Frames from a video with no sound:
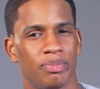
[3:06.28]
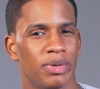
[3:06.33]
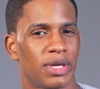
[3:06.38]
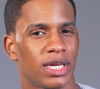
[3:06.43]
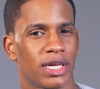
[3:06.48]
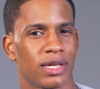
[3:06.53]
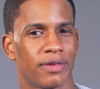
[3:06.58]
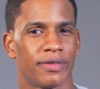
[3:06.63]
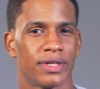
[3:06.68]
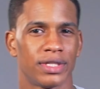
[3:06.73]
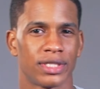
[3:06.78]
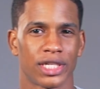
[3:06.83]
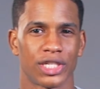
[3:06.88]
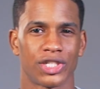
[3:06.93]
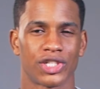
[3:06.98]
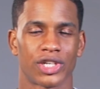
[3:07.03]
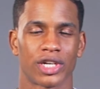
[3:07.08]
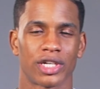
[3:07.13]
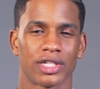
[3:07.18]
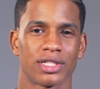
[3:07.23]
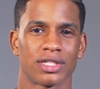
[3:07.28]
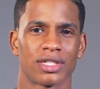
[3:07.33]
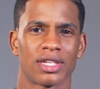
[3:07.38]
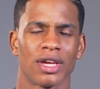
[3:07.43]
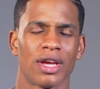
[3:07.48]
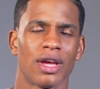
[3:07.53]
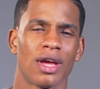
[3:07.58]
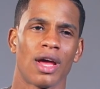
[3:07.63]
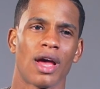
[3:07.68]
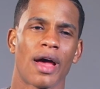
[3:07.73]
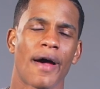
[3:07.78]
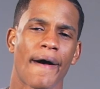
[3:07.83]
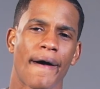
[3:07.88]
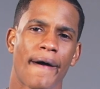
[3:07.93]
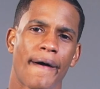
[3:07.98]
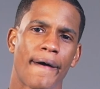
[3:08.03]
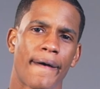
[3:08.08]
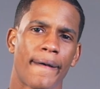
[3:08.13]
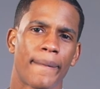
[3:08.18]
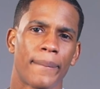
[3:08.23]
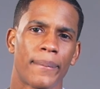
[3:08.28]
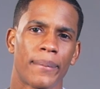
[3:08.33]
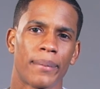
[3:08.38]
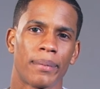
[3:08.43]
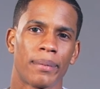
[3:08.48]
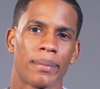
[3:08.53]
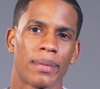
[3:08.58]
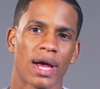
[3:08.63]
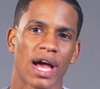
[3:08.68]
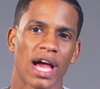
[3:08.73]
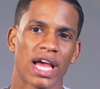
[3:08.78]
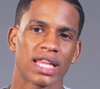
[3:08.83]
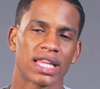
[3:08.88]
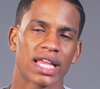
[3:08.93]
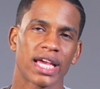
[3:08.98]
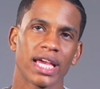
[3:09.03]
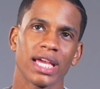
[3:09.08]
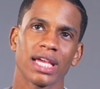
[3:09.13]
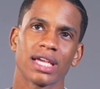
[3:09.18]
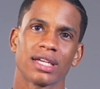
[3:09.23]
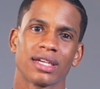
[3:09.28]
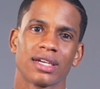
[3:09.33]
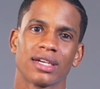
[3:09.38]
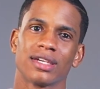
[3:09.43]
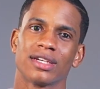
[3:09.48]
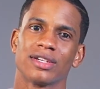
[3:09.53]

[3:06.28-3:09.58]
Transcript: big vintage shirts. I like